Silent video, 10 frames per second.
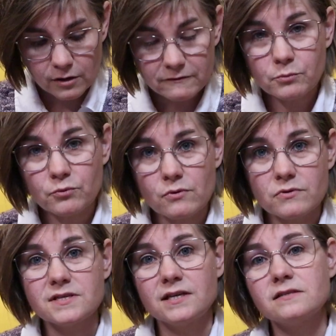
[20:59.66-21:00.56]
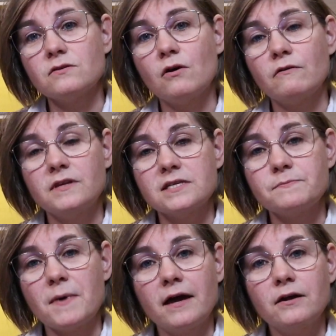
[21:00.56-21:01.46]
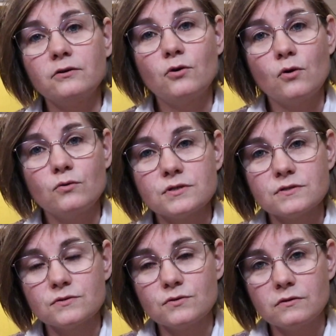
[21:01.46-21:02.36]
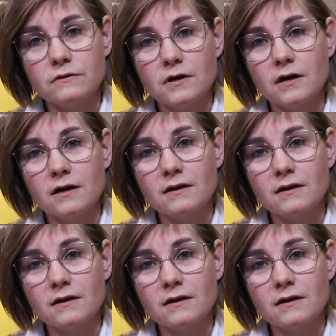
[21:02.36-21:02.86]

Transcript: proceeds of this pattern goes to the